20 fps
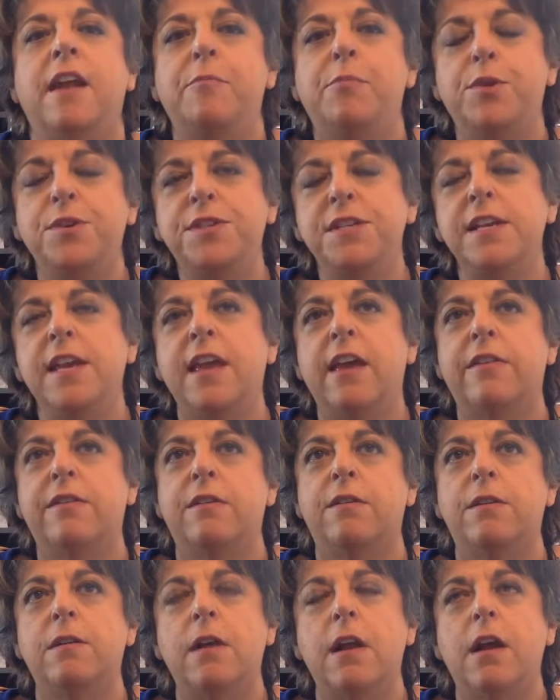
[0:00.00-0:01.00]
I put
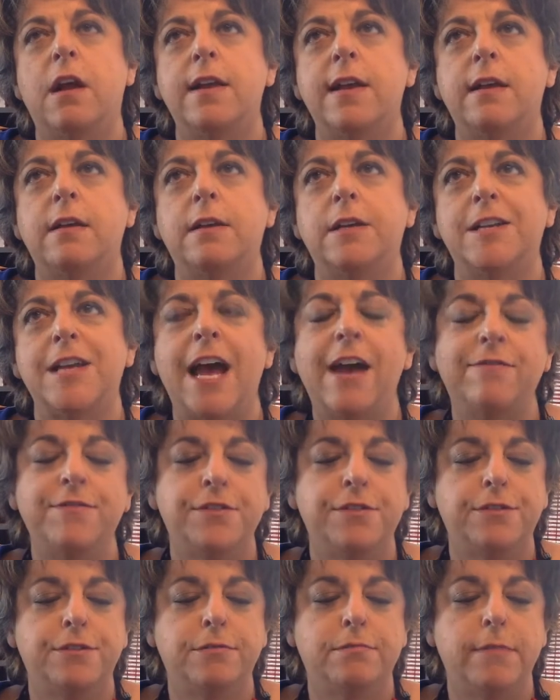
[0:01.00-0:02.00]
together
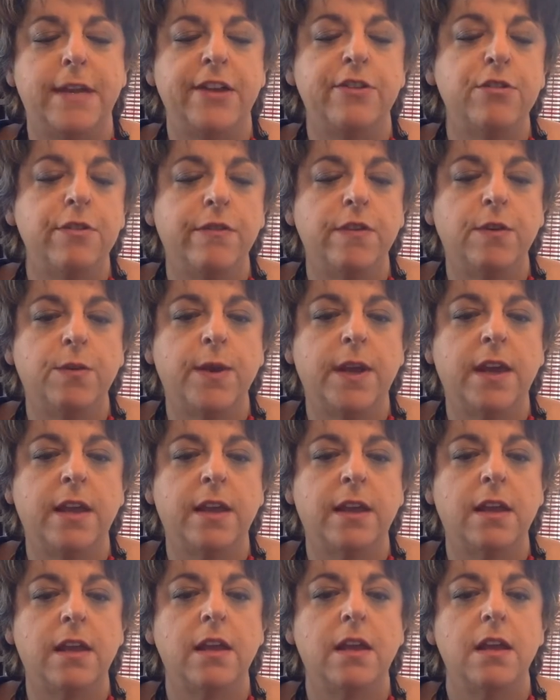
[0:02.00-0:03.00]
after
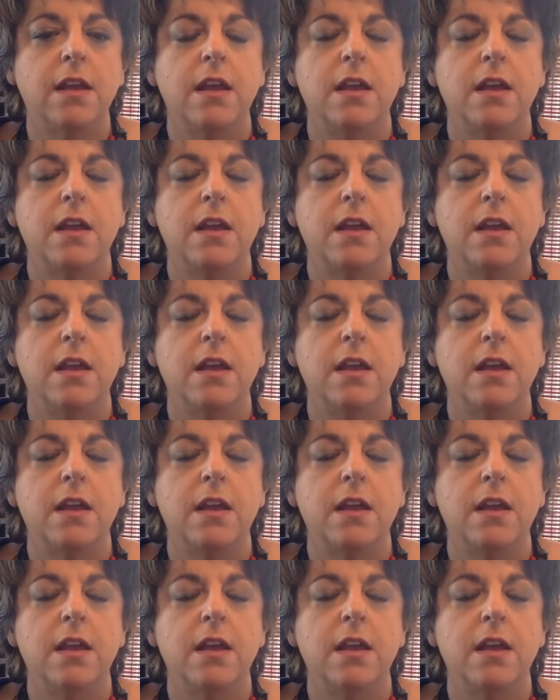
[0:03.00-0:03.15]
interviewing